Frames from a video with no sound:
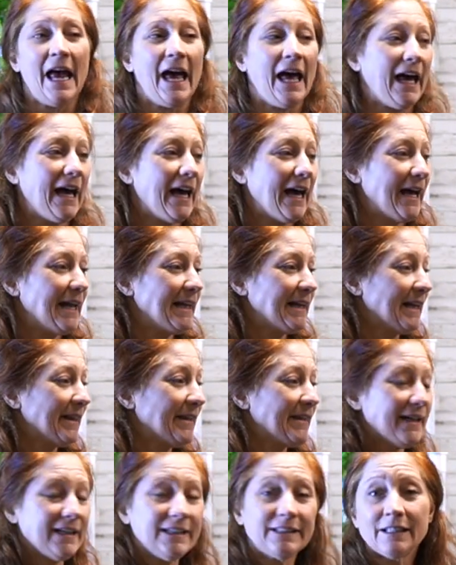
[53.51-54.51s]

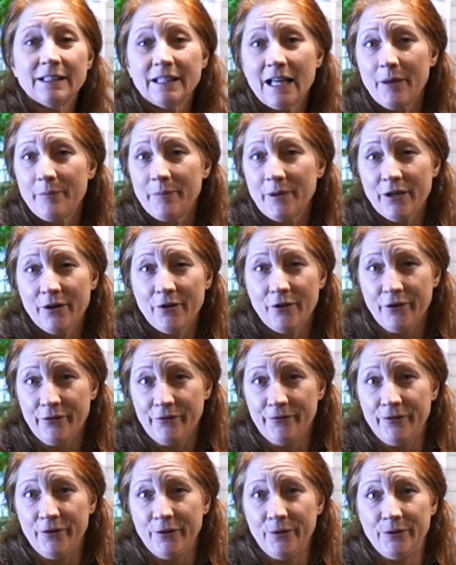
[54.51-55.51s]
And these allow me to grow
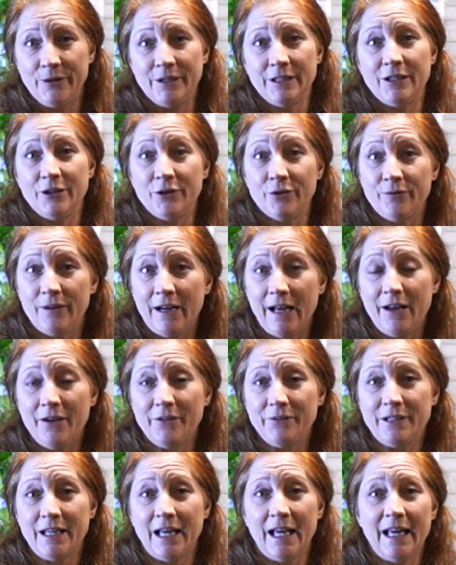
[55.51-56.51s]
food year
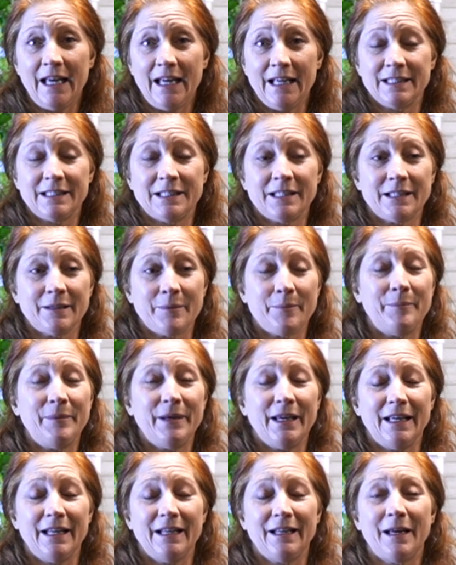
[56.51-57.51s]
round. It's
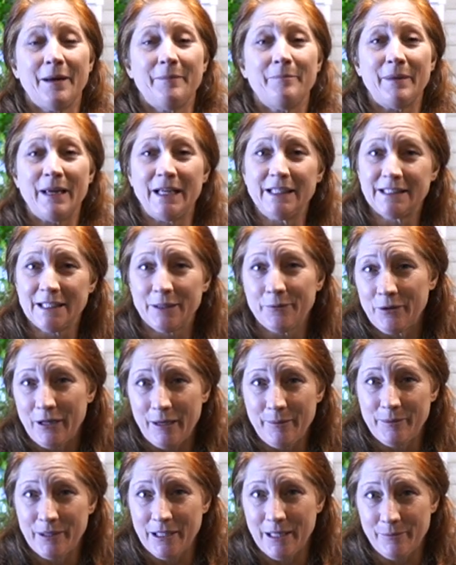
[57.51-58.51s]
been amazing what
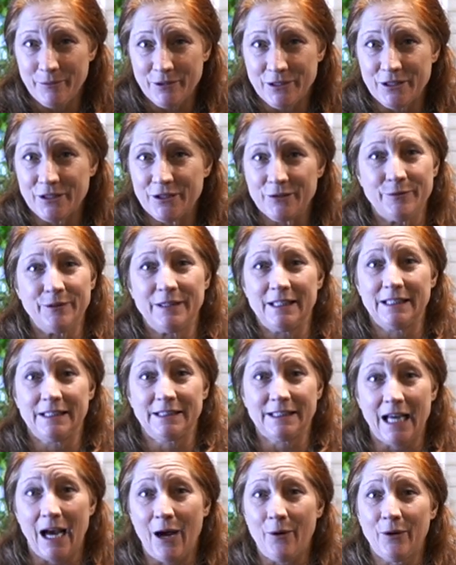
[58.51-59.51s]
I've been able to do with
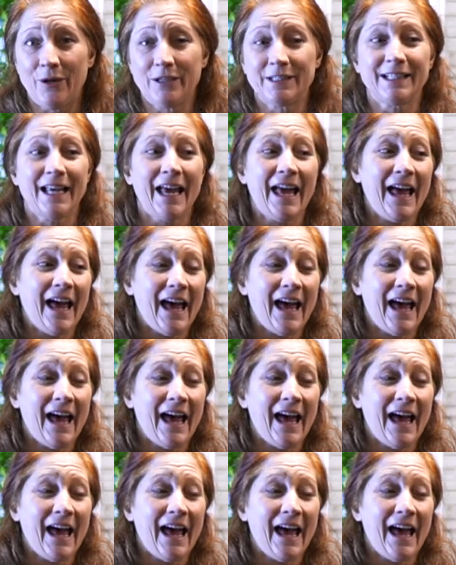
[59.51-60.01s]
these towers.